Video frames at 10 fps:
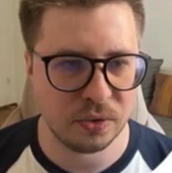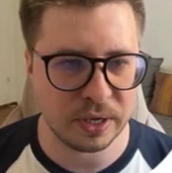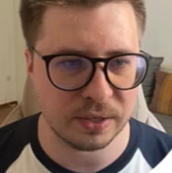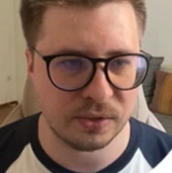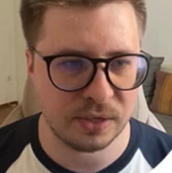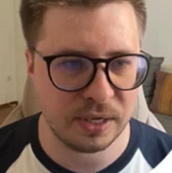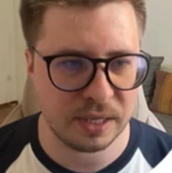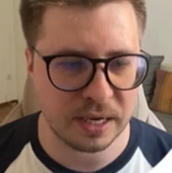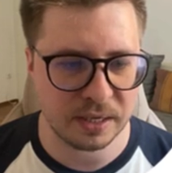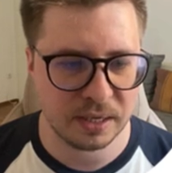You can see
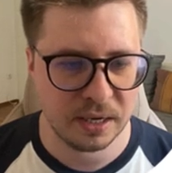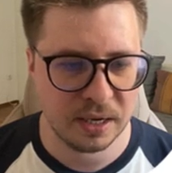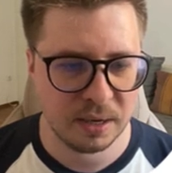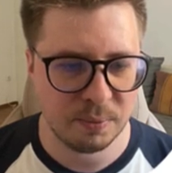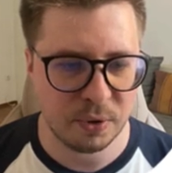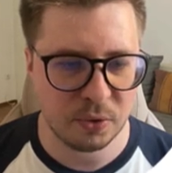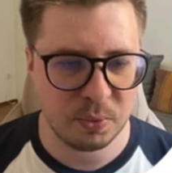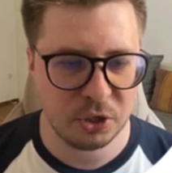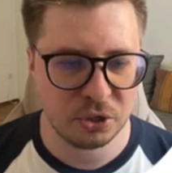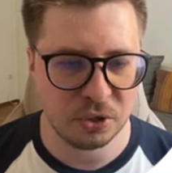that
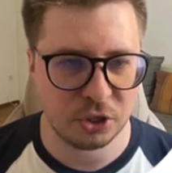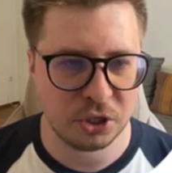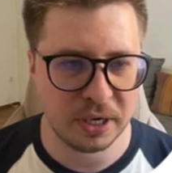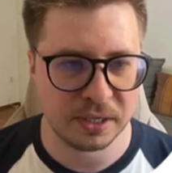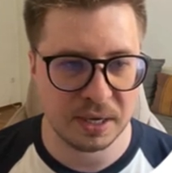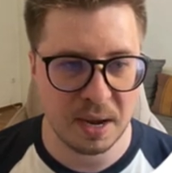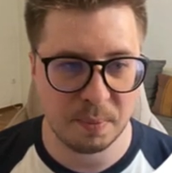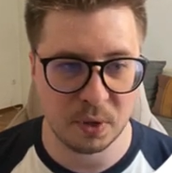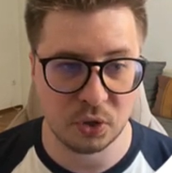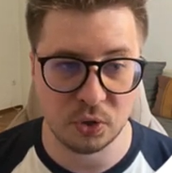permission checks happen